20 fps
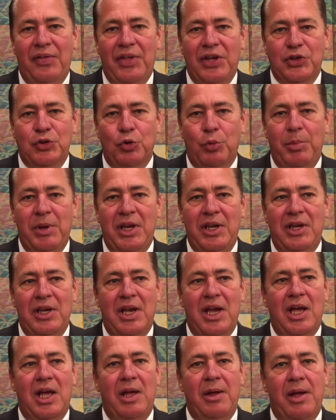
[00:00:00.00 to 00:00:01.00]
This will be,
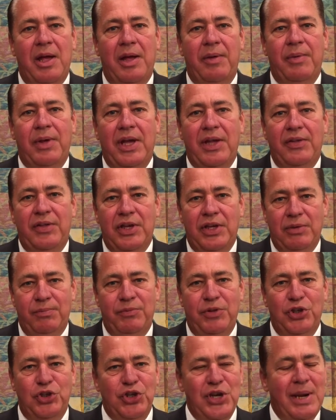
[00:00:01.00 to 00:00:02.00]

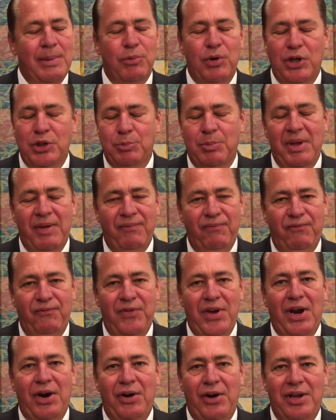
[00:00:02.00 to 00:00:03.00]
the Chamber has been
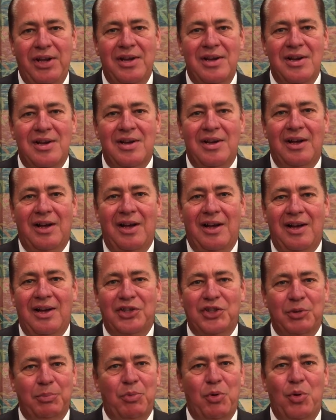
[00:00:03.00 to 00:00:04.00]
very
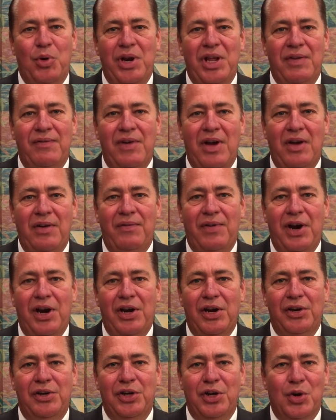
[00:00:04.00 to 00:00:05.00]
supportive of
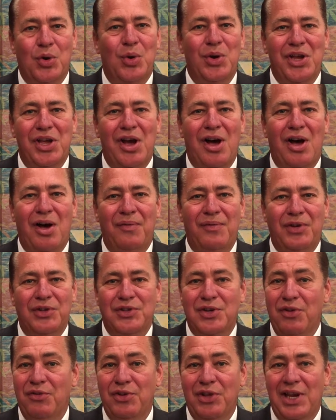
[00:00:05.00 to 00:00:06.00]
our Nagoya
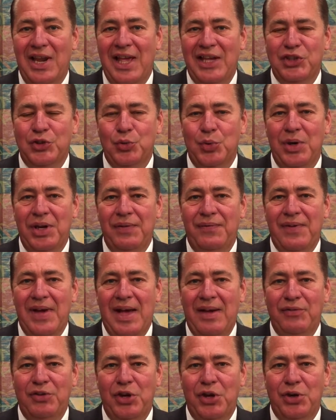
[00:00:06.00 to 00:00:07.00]
office over the last
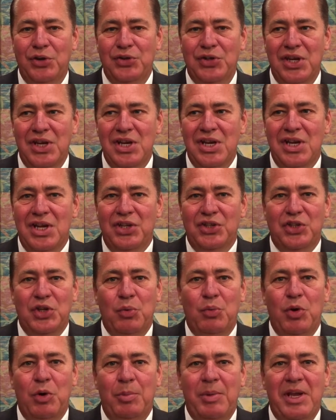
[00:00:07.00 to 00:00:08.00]
25 years.
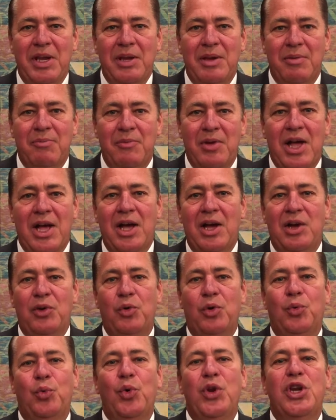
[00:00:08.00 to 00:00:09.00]
So we'll be
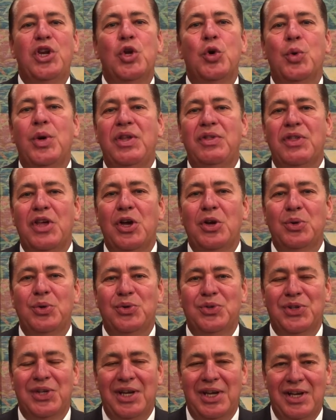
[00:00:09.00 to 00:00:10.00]
renewing
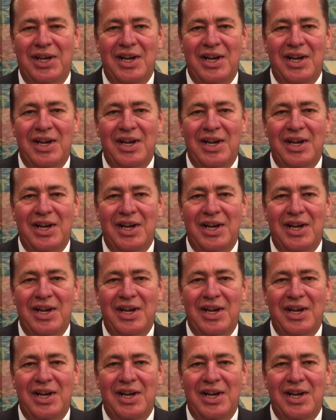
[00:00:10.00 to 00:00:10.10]
those